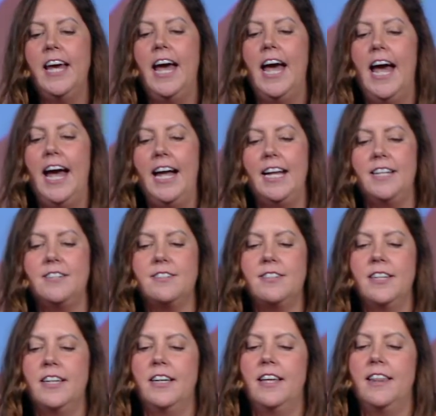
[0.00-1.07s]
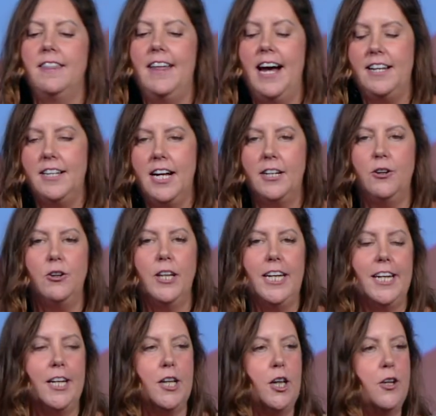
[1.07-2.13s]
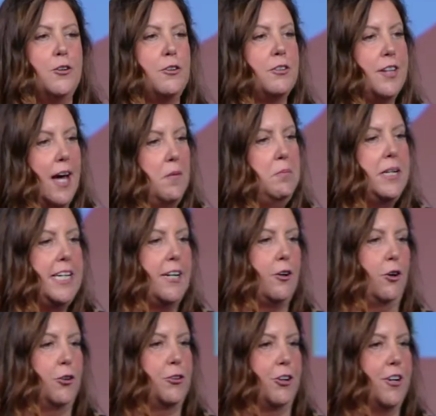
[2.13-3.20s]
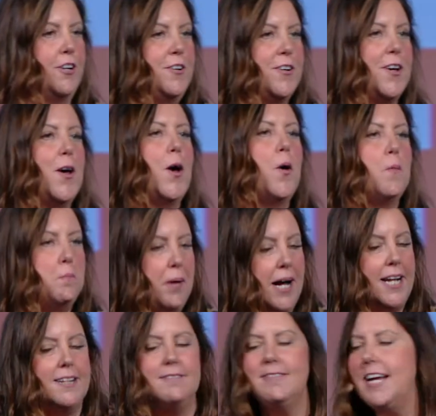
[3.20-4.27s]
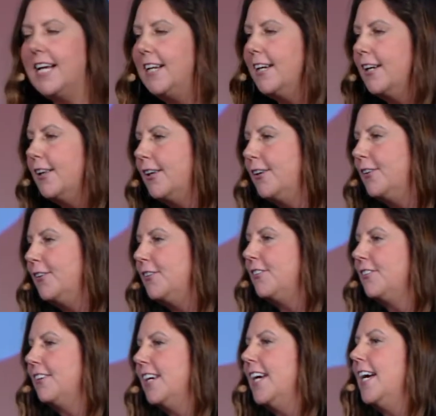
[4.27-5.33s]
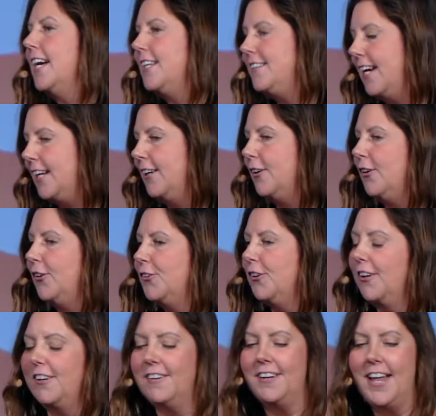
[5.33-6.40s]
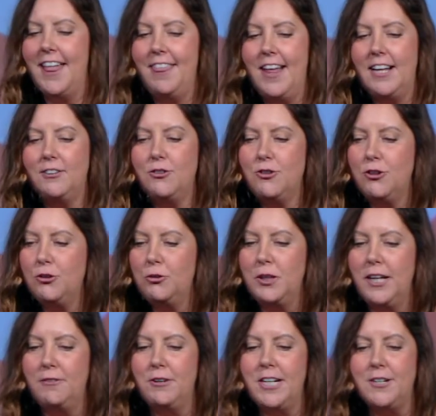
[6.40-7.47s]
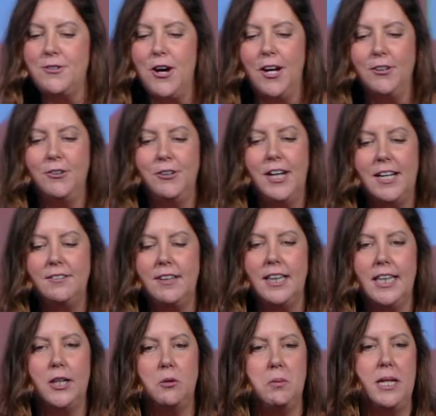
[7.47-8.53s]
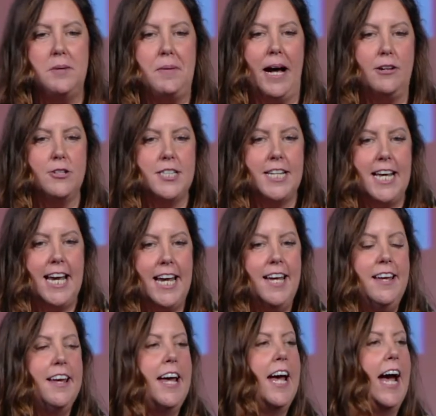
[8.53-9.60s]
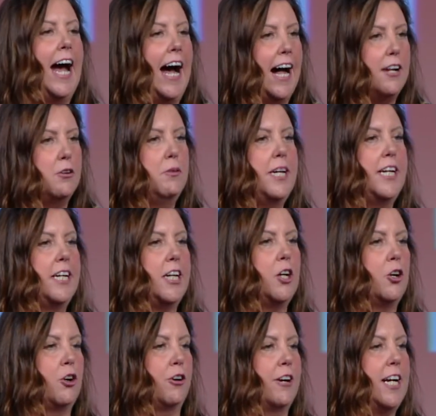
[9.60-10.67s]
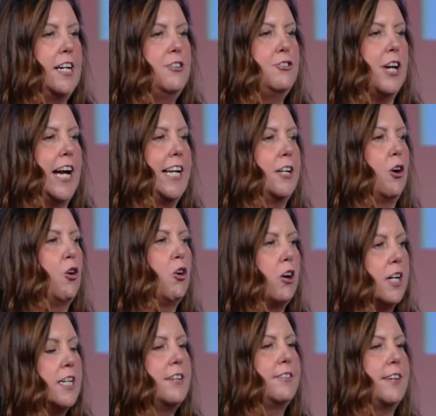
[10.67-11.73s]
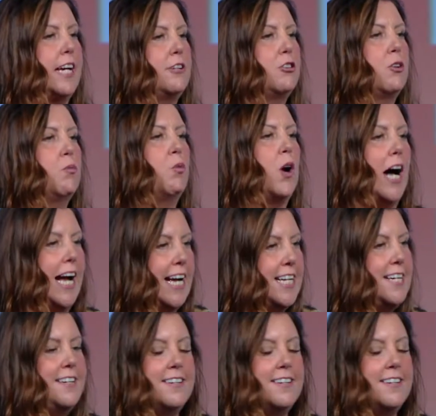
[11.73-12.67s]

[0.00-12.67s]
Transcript: And that not only includes company culture, but it includes data culture. And that's just what I want to talk to you guys a little bit about today. How do we encourage an organization-wide